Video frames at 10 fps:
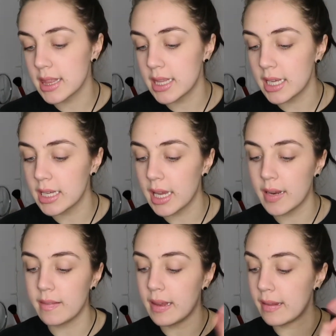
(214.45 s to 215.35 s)
thing
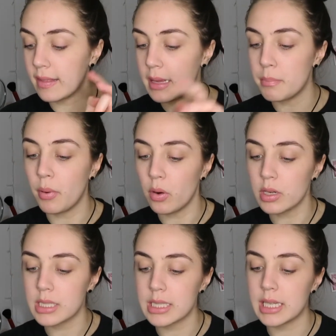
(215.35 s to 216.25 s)
in the
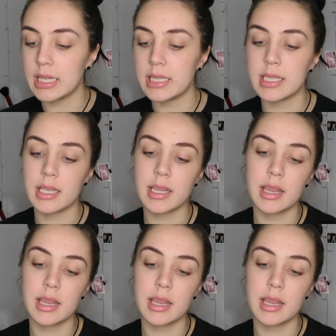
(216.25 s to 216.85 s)
box is